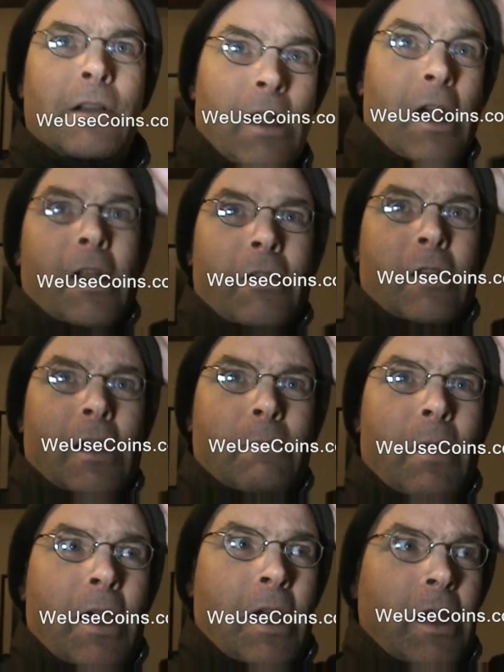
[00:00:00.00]
I think
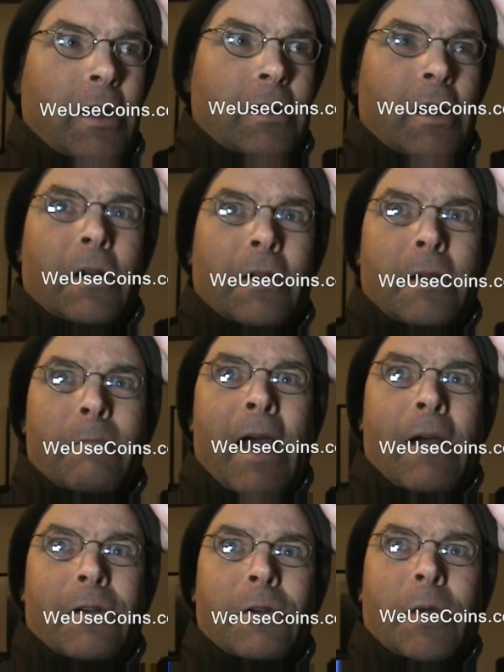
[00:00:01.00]
my head is gone
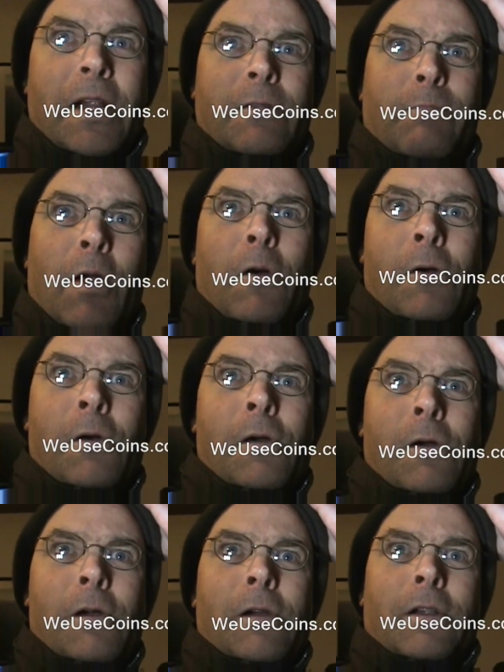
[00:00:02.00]
about to explode.
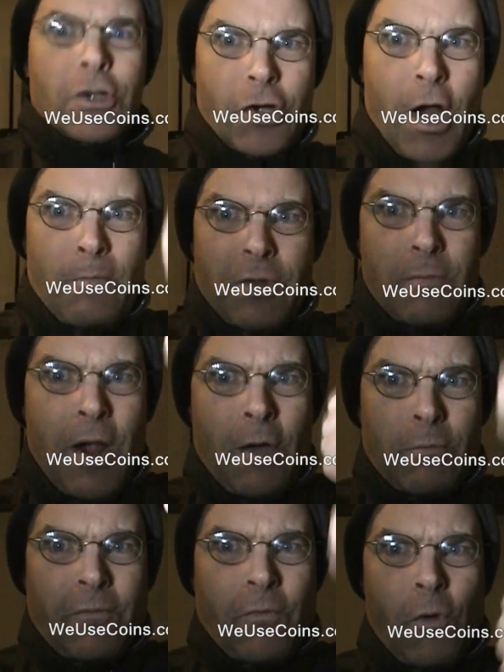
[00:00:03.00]
Stamp them
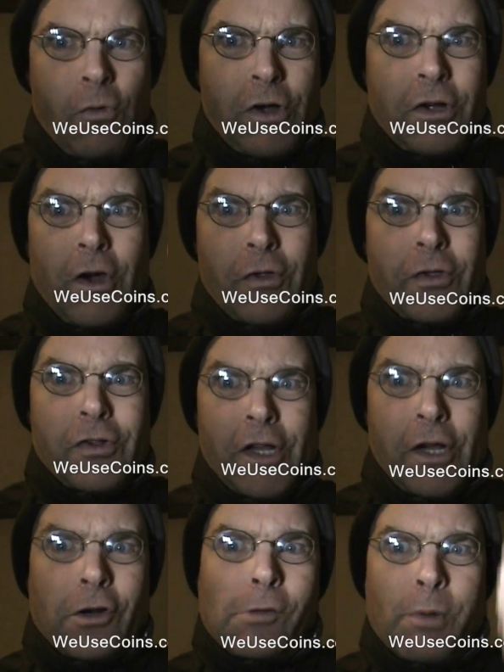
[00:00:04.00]
out before another
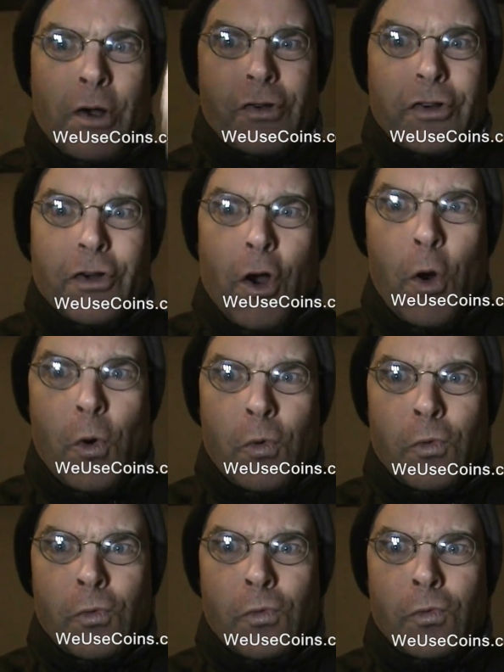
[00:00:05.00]
single person go.